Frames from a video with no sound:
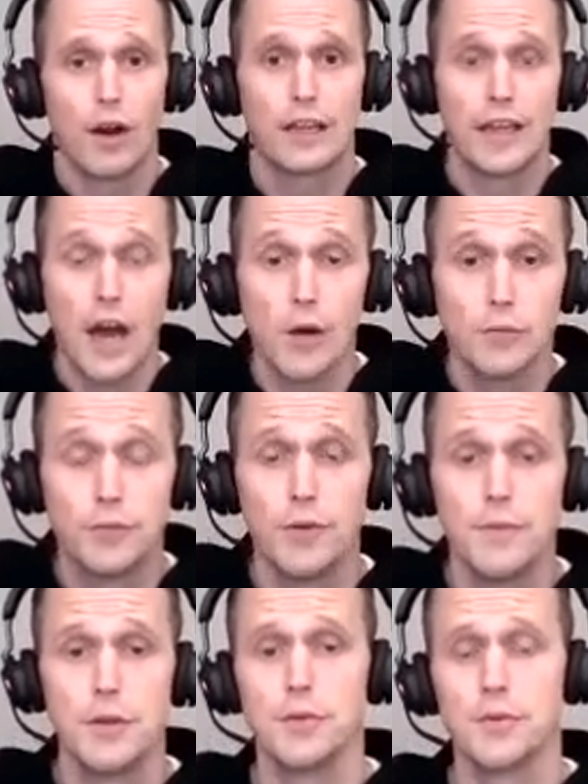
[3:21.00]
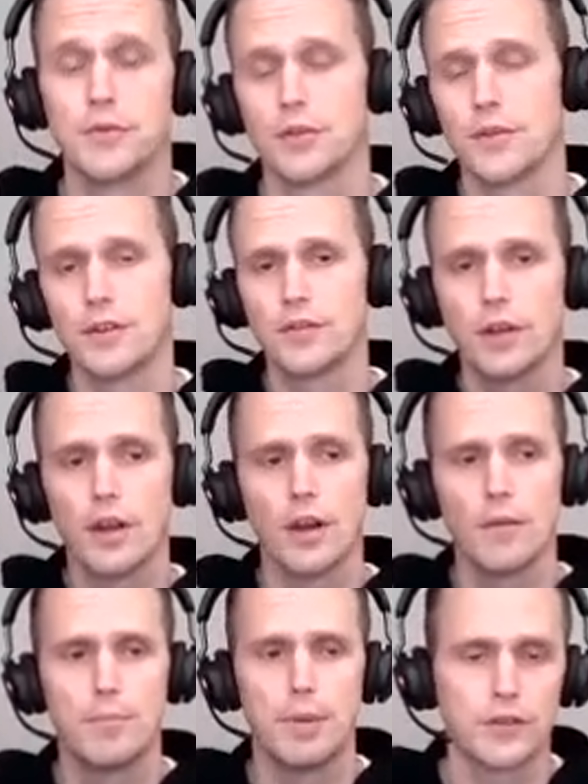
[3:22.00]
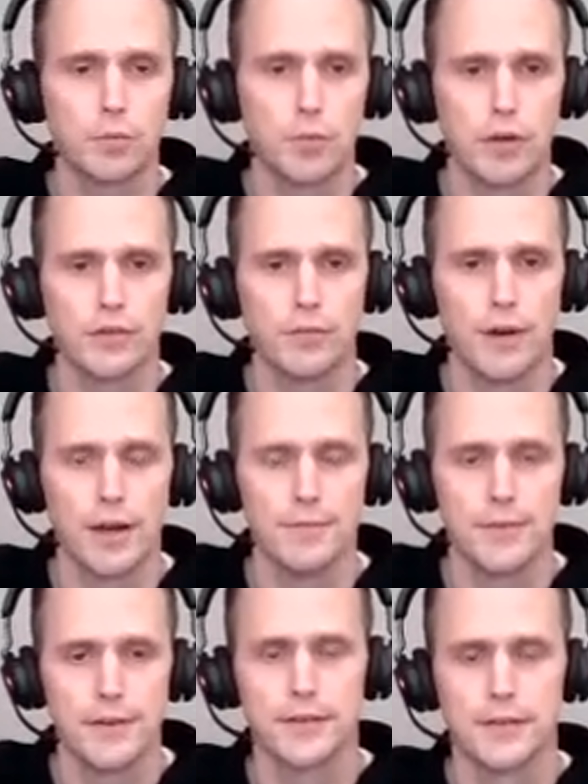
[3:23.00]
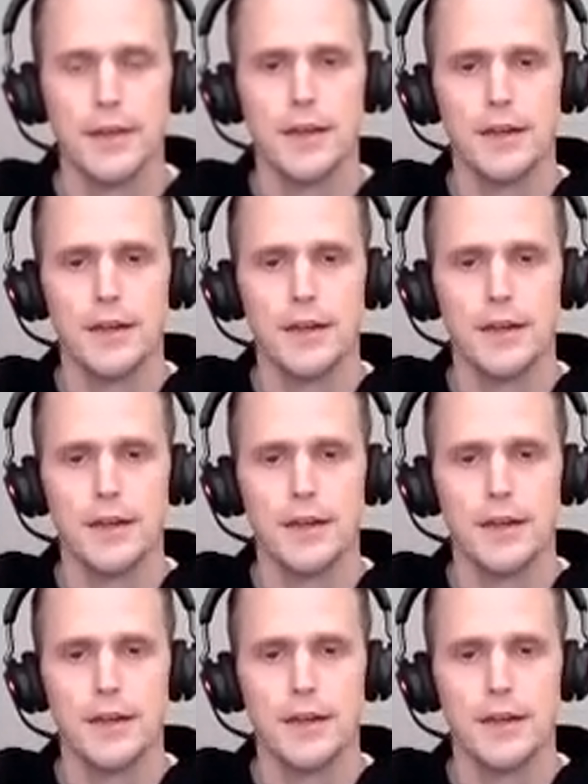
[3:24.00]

Account reviews. So there's a lot of buzzwords around this.